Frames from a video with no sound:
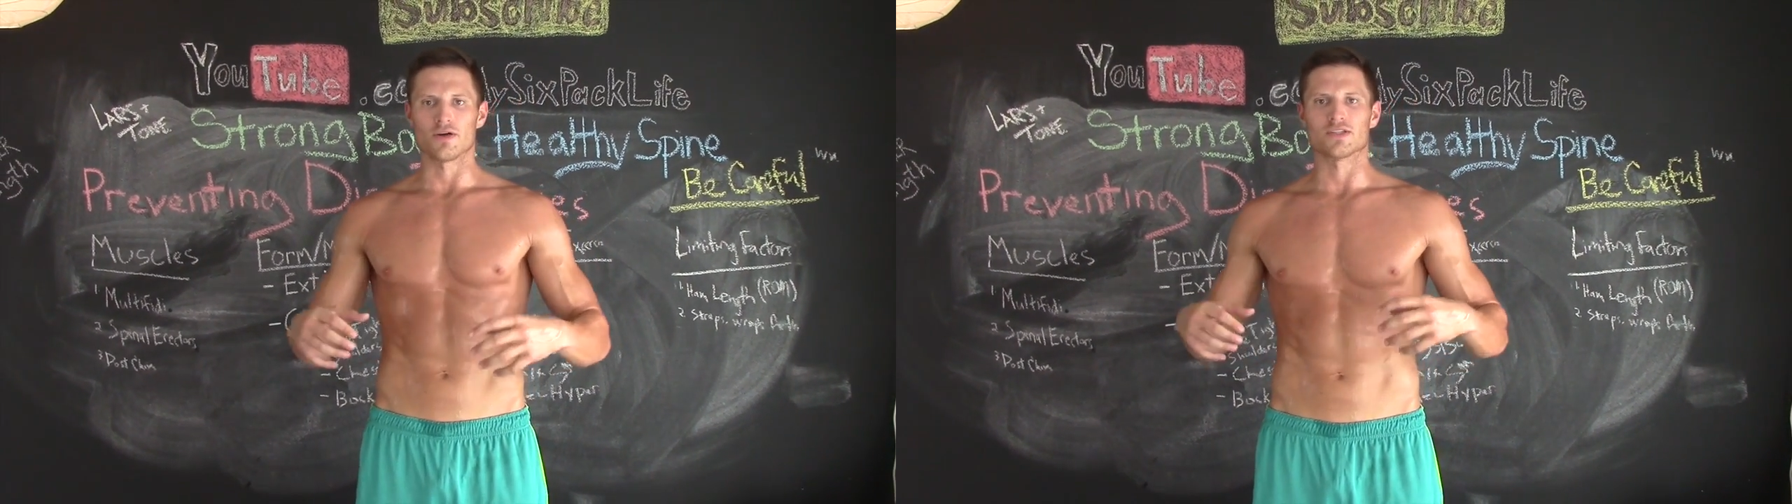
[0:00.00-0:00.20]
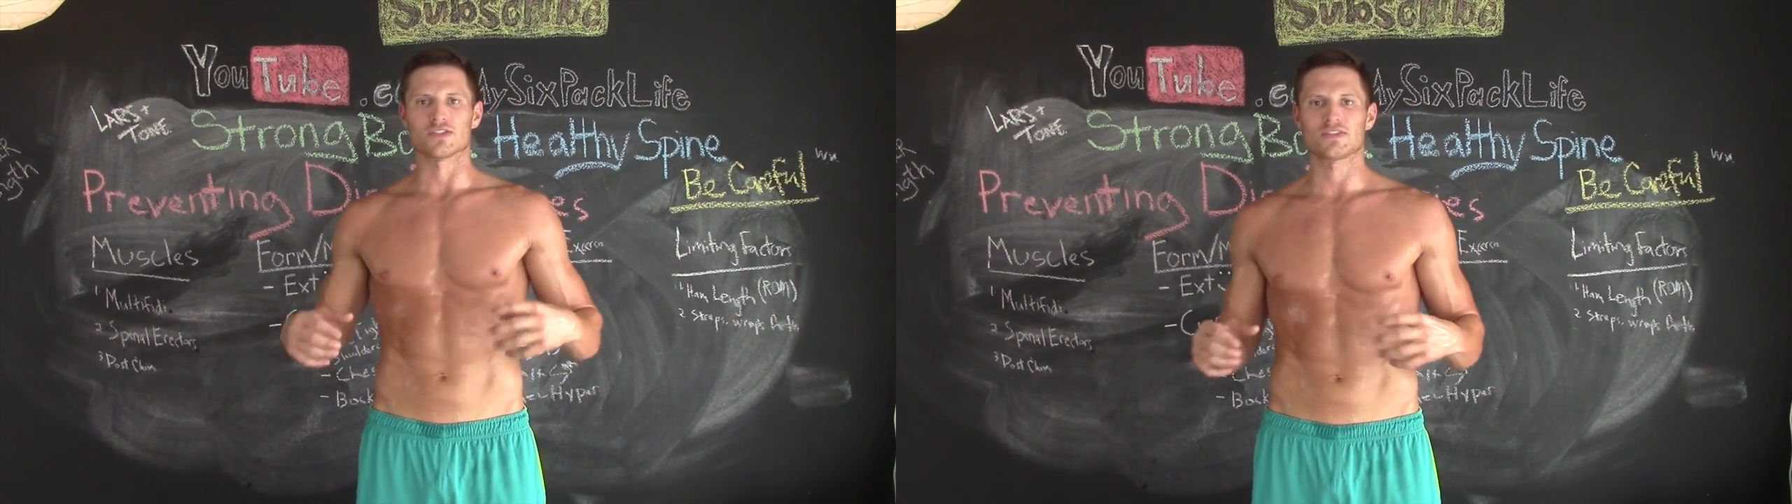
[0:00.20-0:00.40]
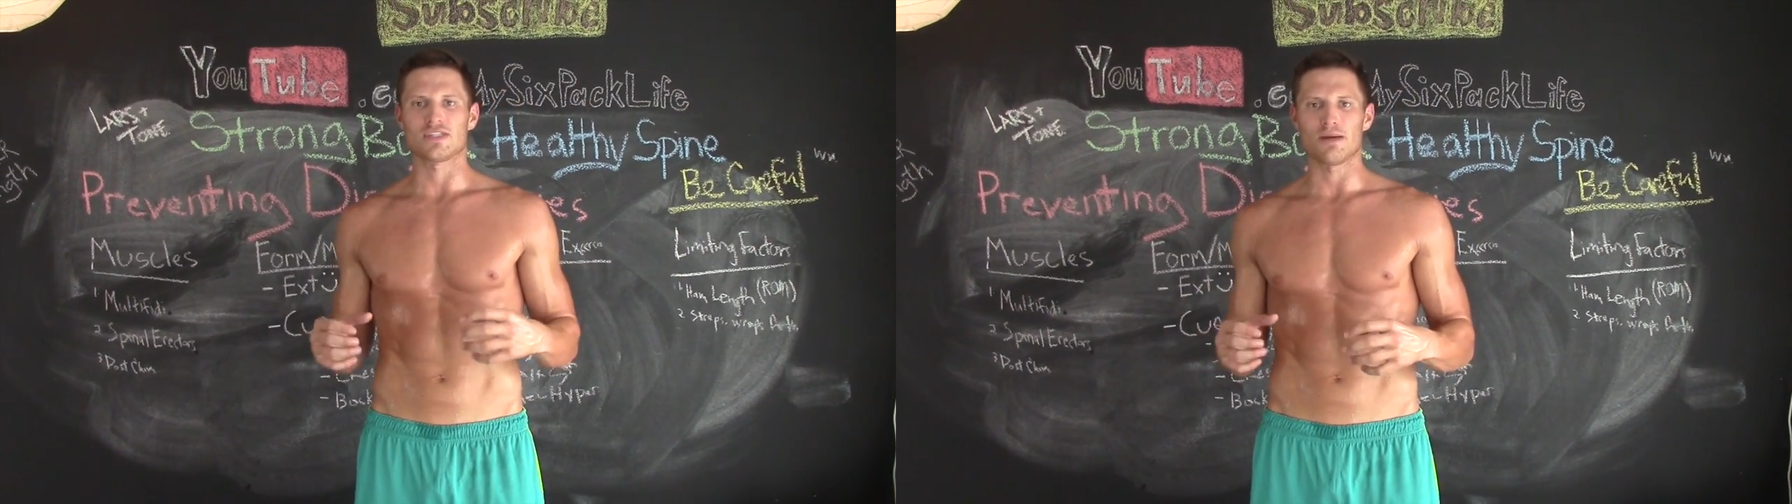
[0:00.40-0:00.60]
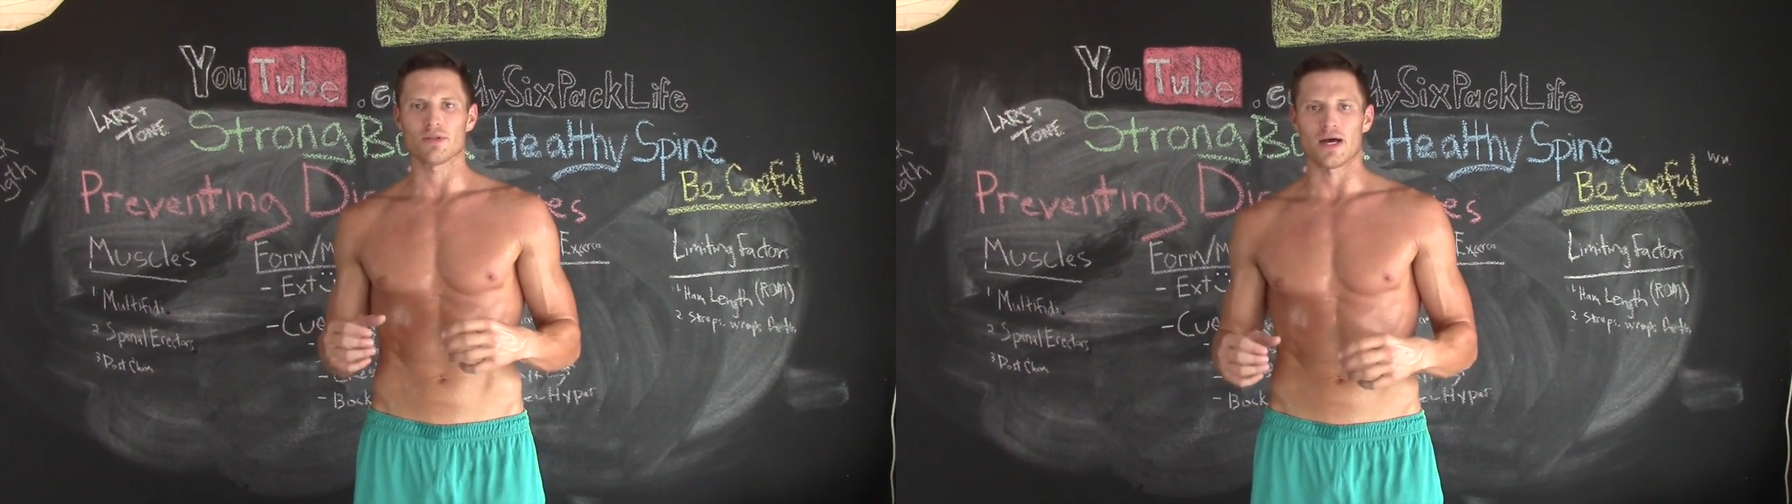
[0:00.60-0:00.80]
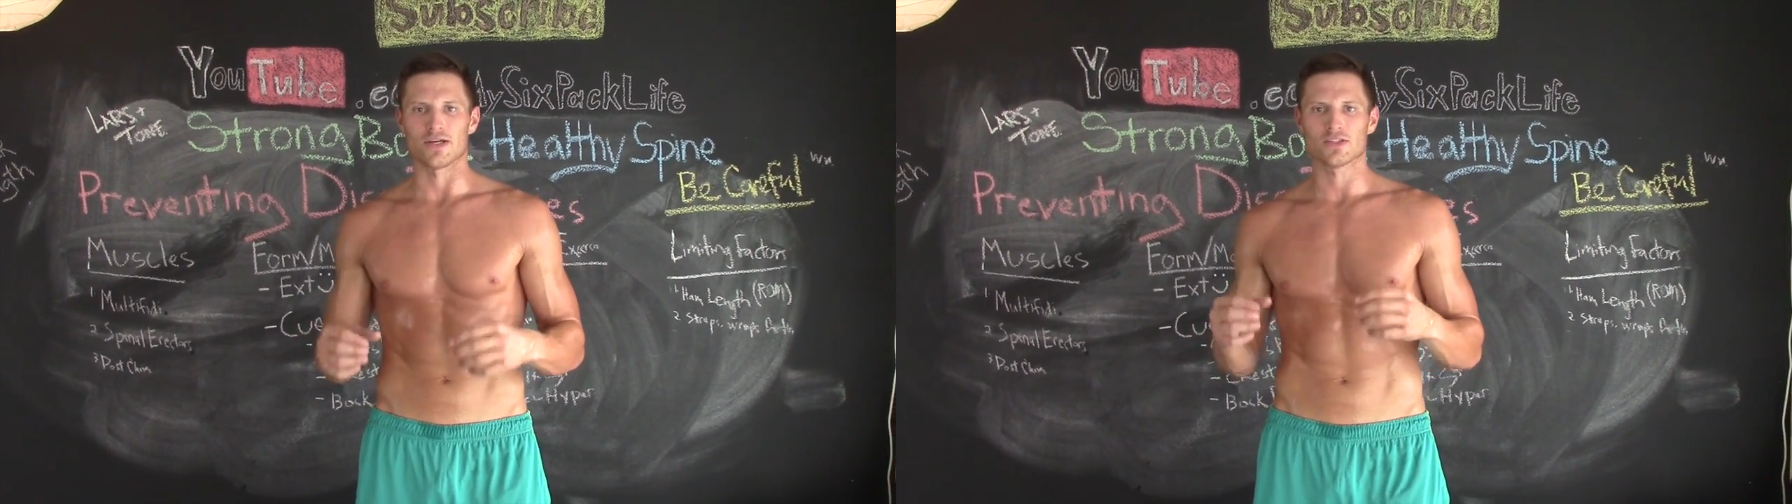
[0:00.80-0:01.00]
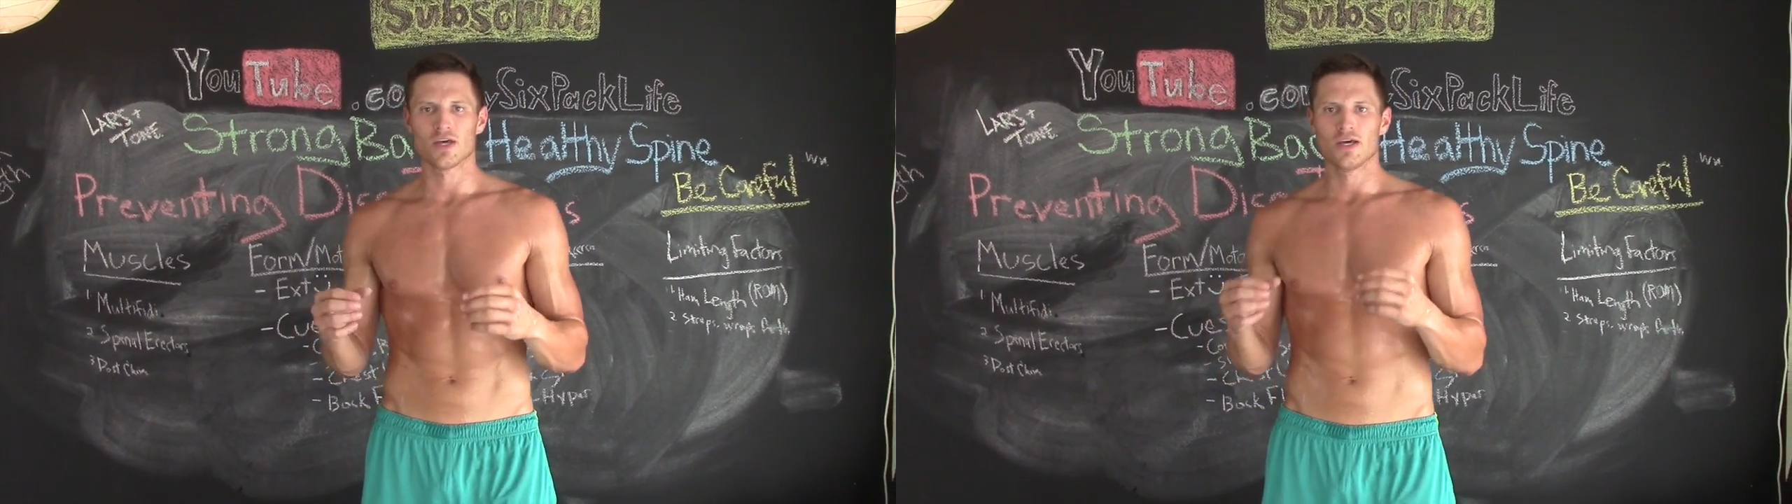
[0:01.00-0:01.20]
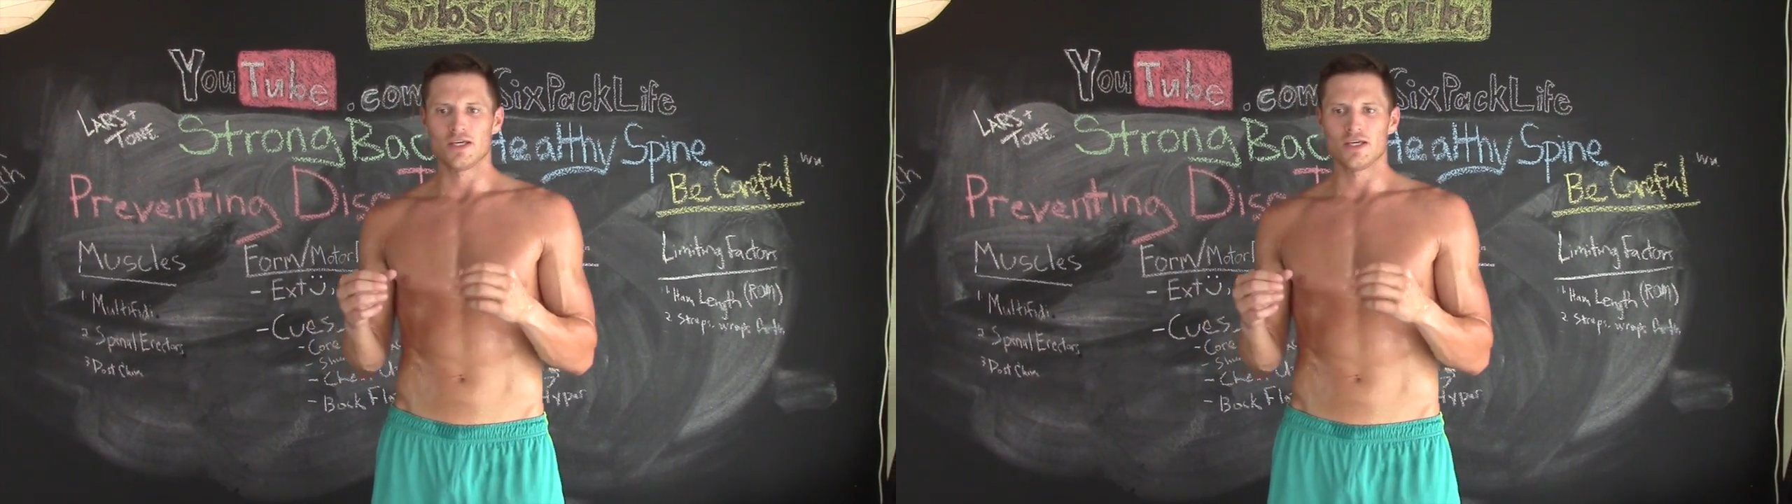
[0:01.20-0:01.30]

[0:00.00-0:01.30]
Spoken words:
and to stabilize